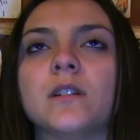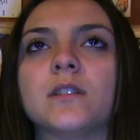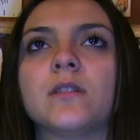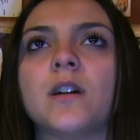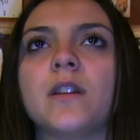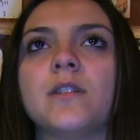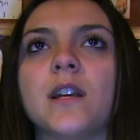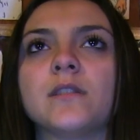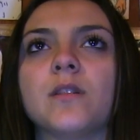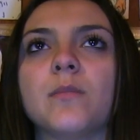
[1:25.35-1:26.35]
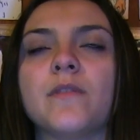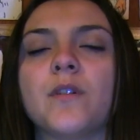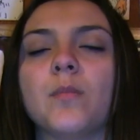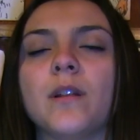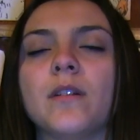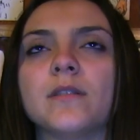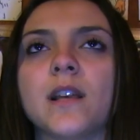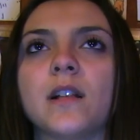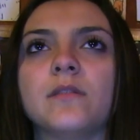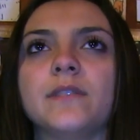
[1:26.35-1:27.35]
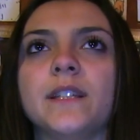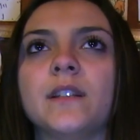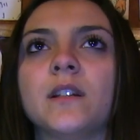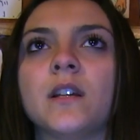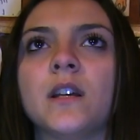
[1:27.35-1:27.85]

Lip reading: So a lot of you guys know my favorite player is Zach LaVine.